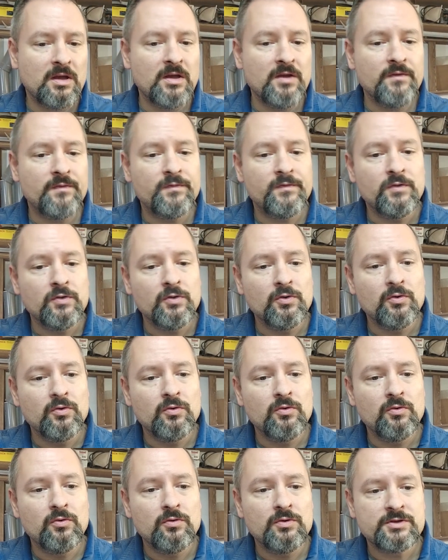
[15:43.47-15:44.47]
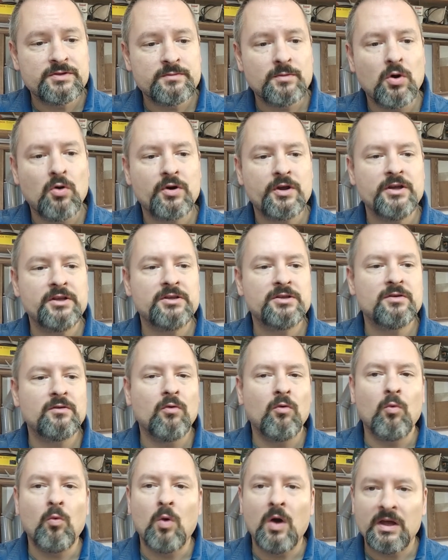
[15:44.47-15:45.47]
if you smoke it
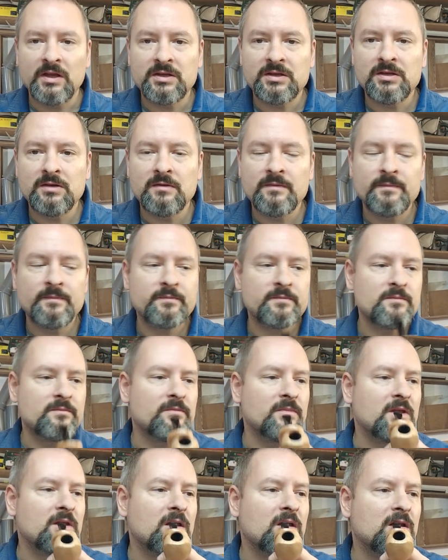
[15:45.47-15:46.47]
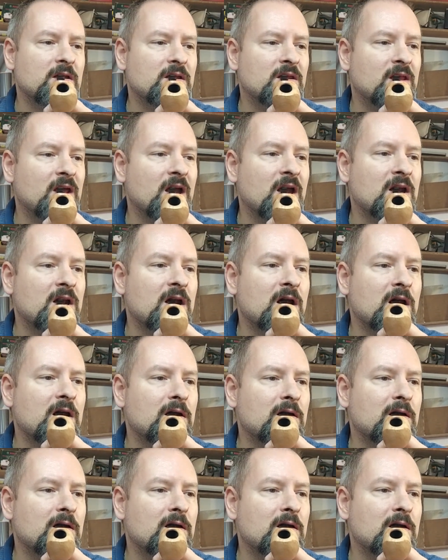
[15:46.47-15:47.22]
wet, then